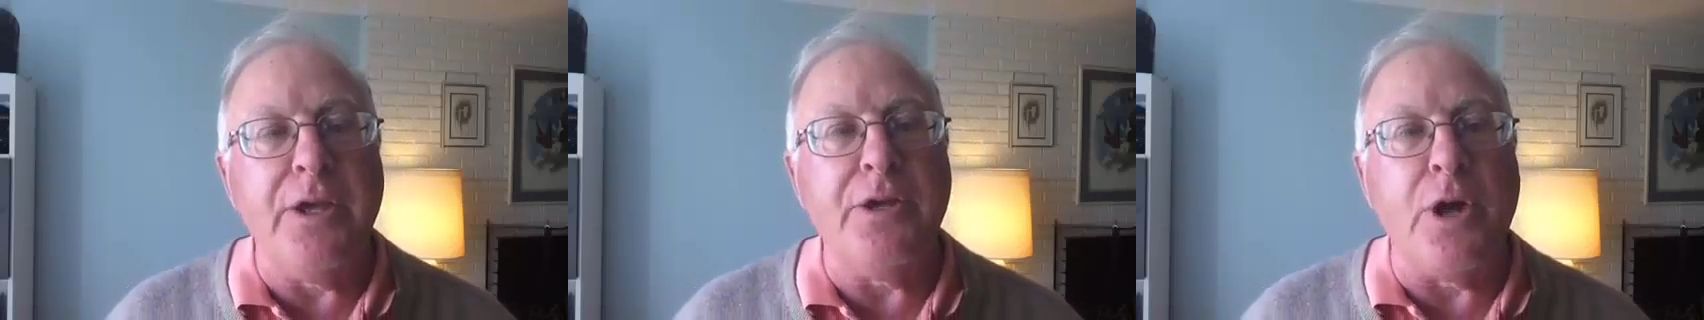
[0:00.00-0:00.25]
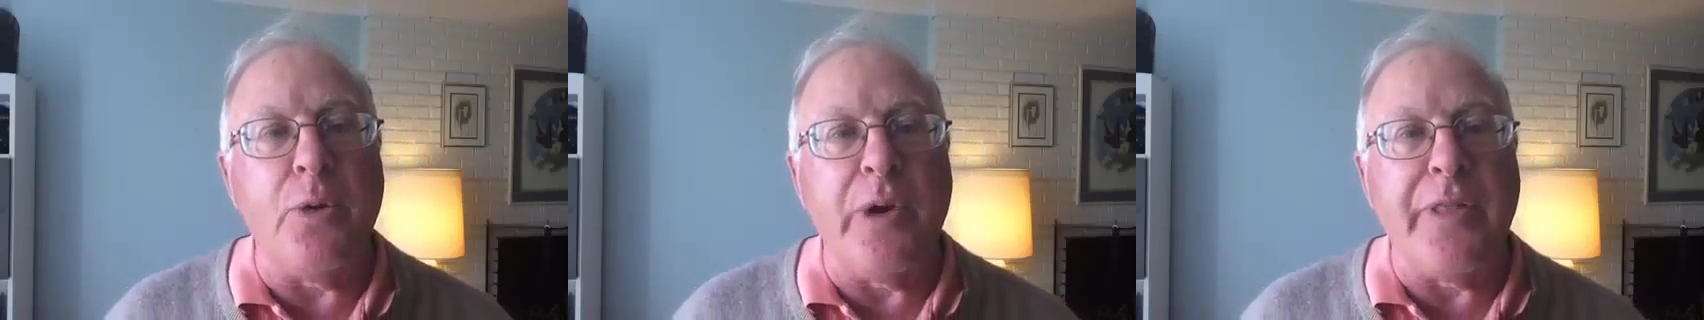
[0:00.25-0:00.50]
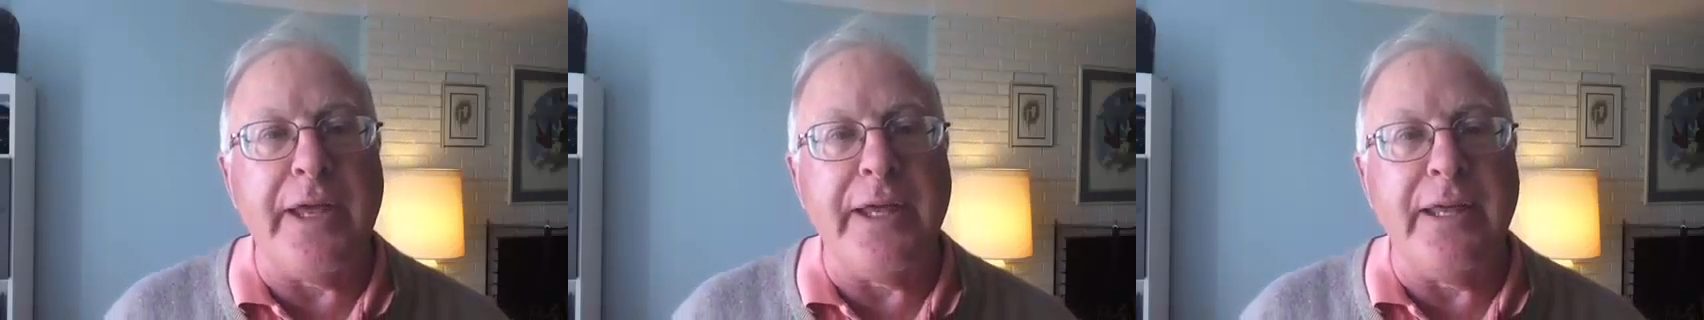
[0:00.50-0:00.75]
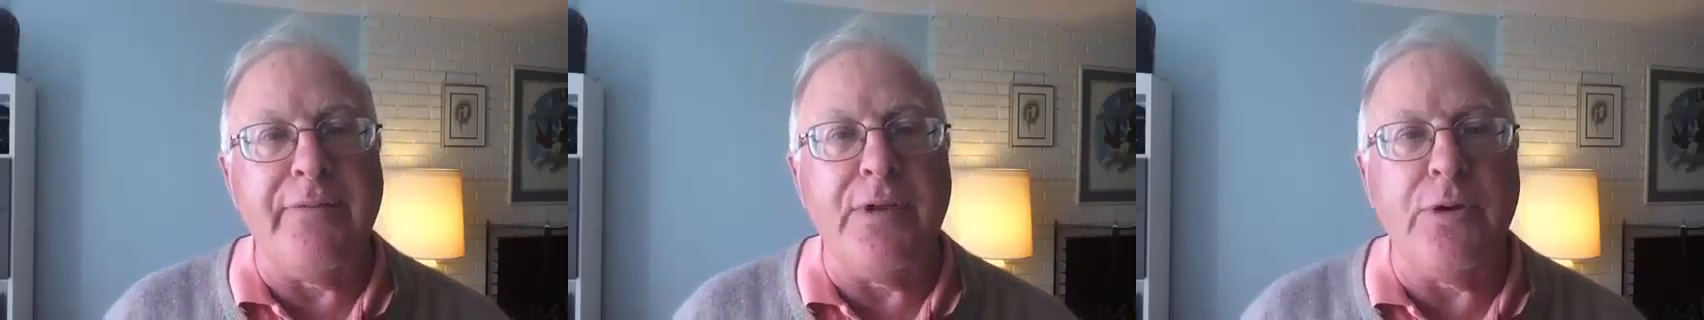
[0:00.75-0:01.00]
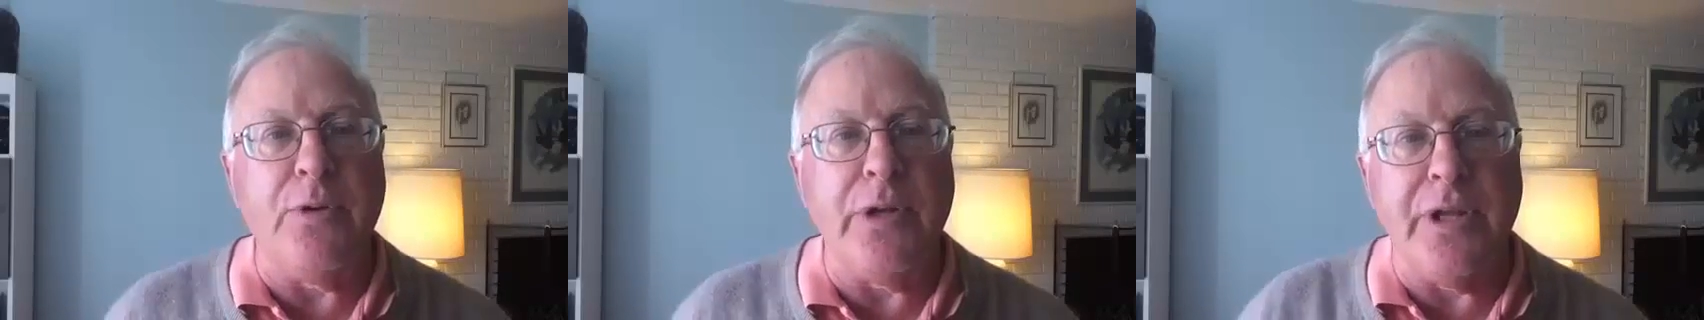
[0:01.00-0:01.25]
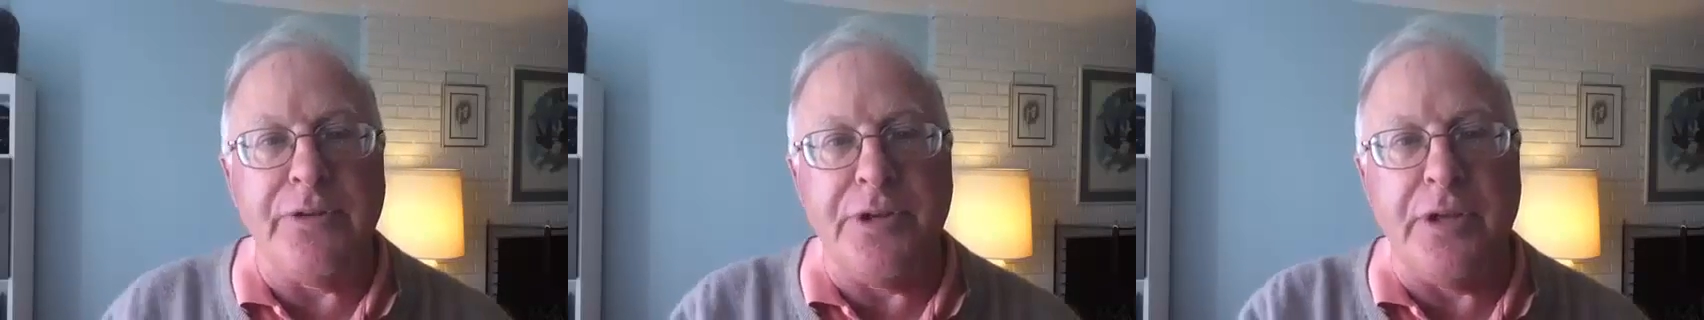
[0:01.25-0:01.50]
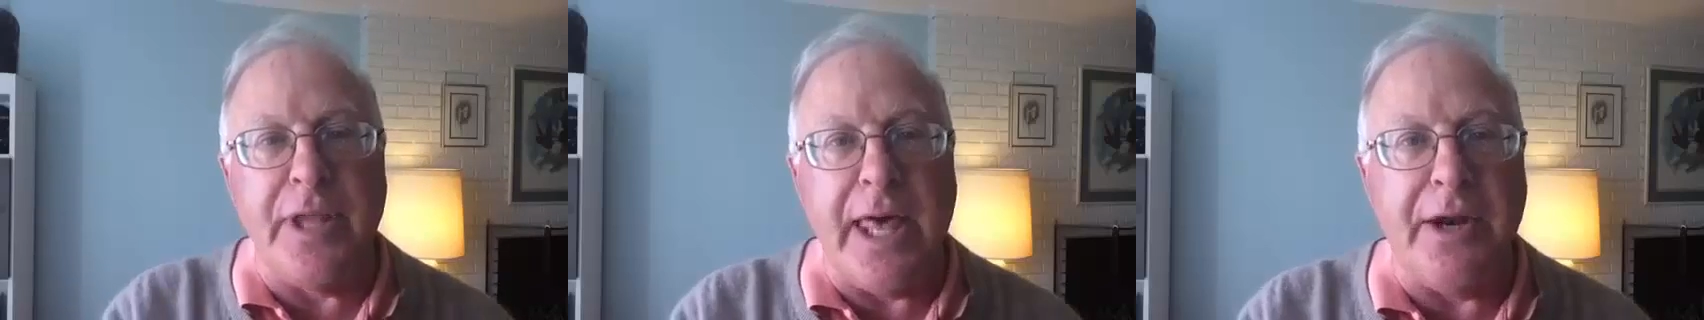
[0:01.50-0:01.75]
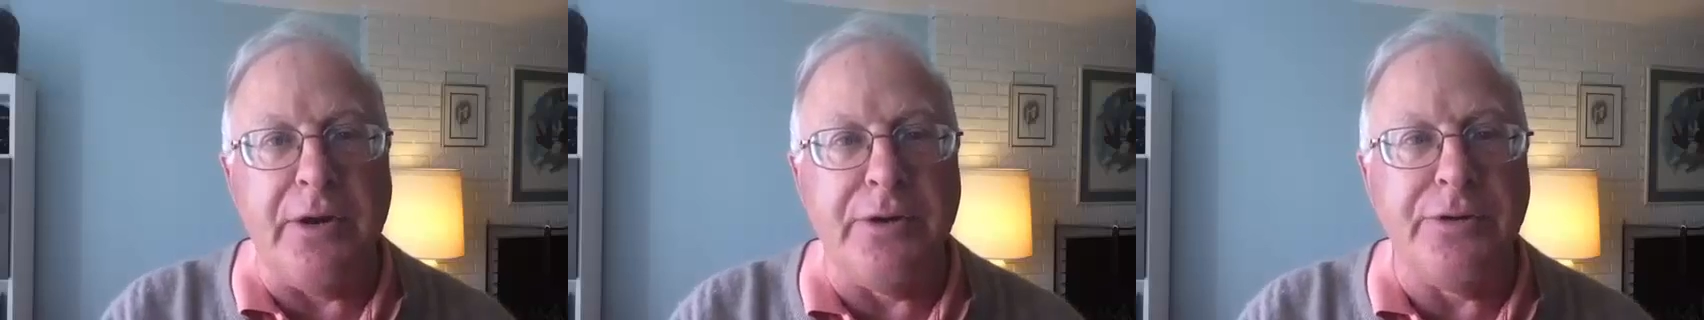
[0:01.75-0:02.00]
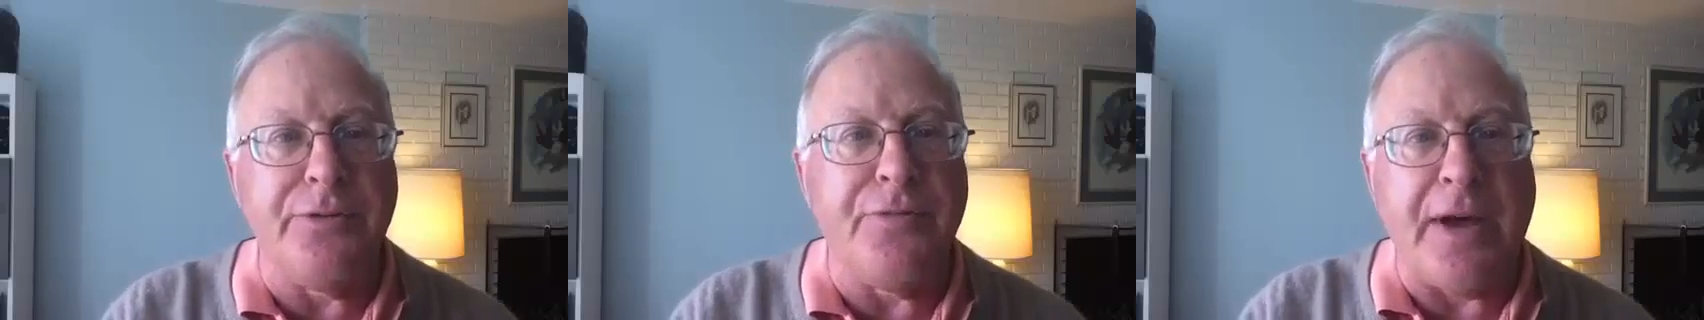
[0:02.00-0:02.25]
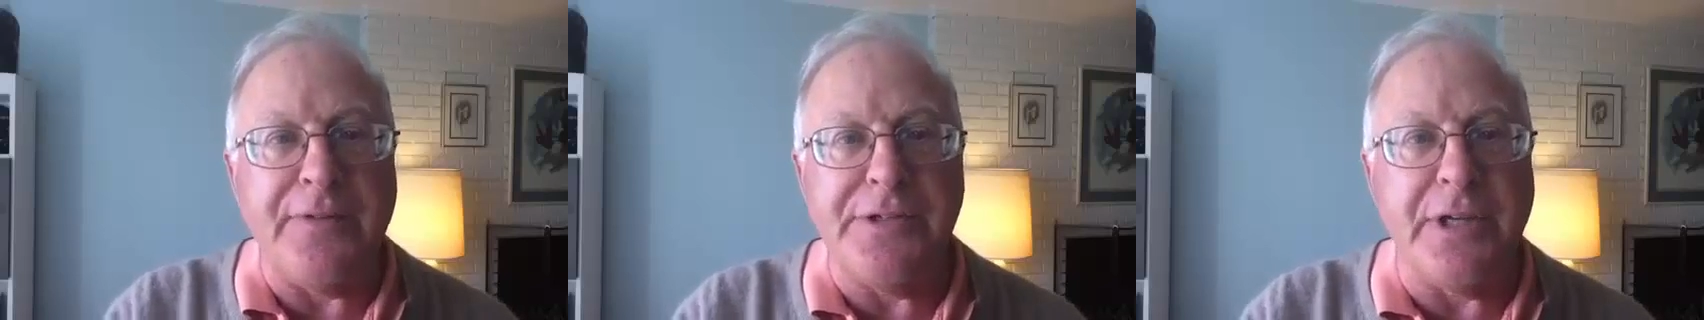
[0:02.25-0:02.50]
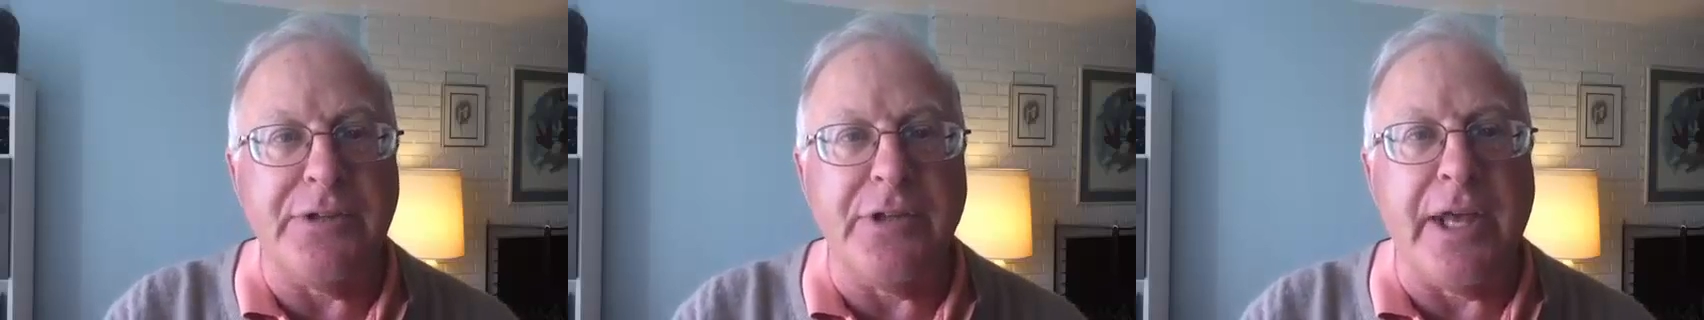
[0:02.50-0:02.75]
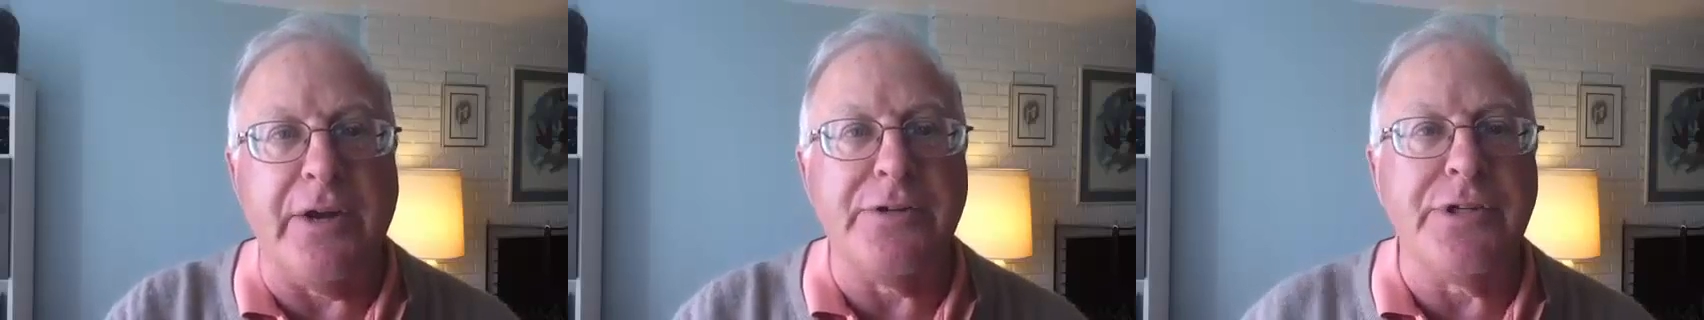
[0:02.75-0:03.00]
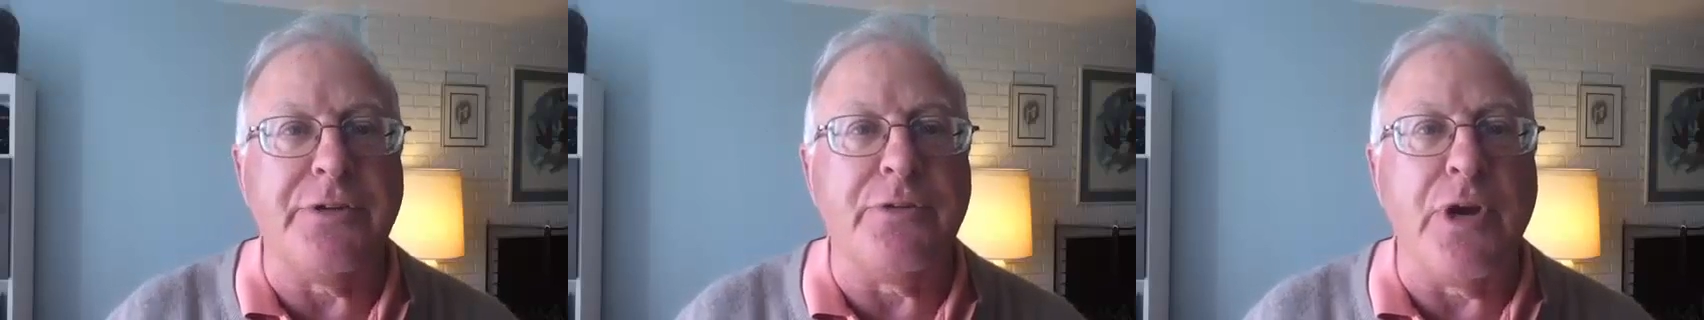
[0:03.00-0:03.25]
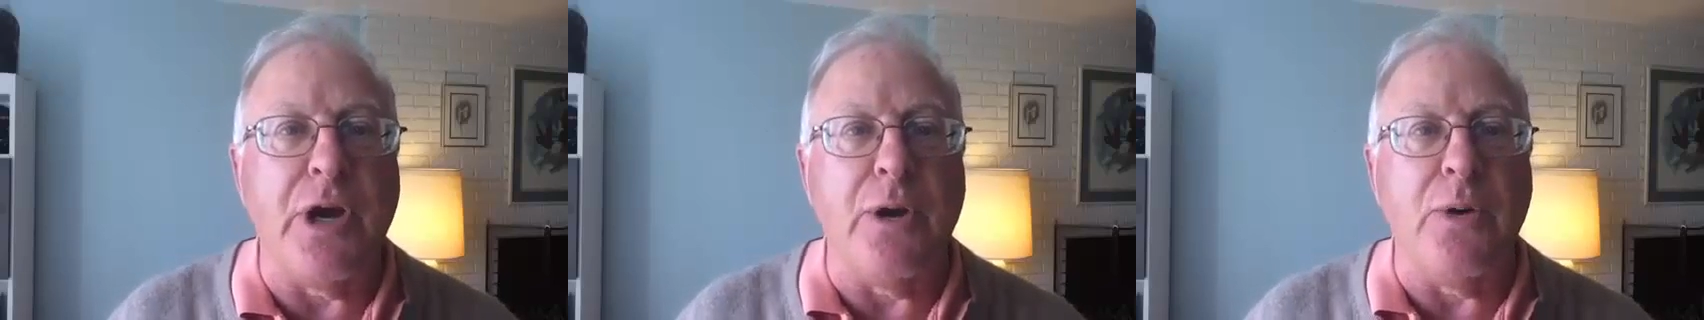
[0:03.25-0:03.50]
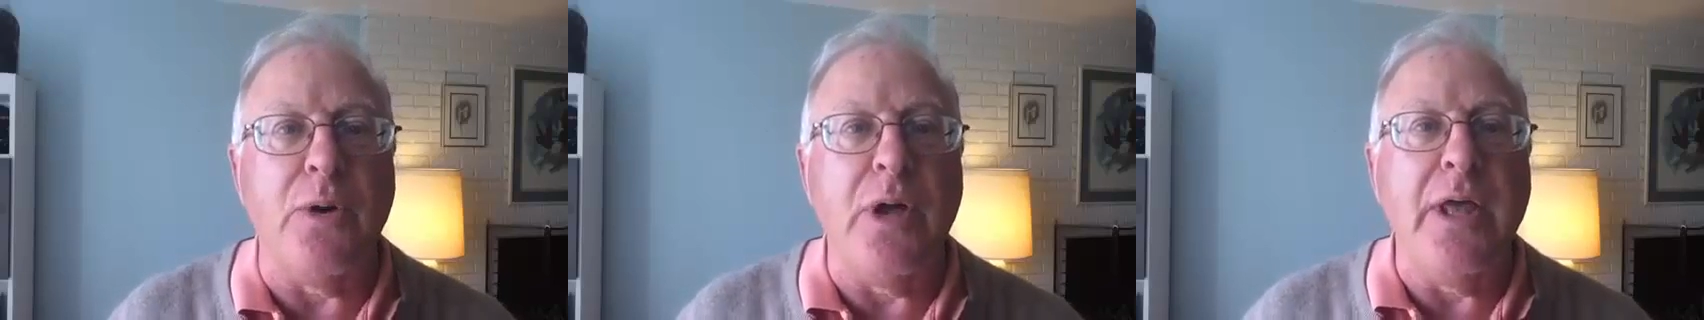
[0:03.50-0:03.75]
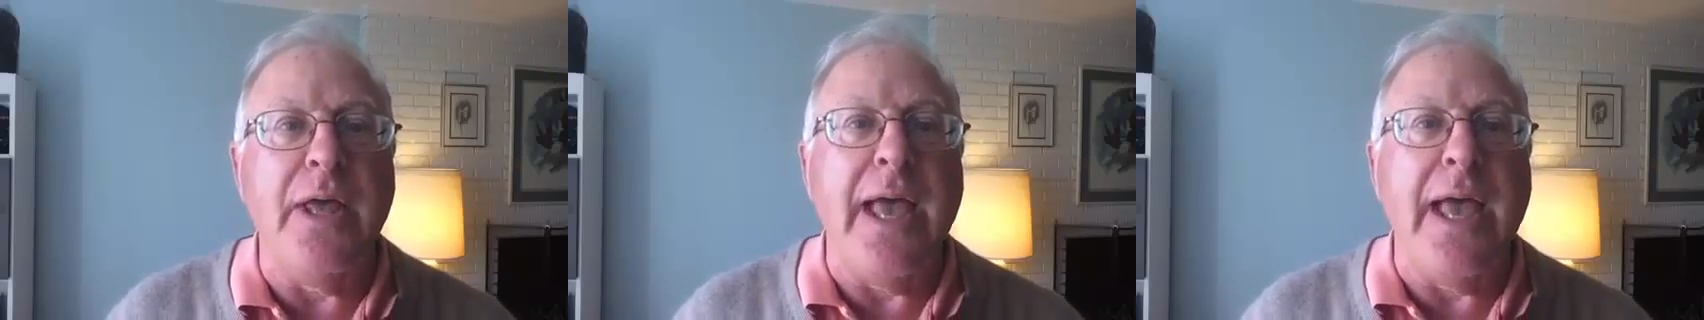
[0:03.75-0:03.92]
You know, where they give you a list of letters, 5 or 6 letters in a row,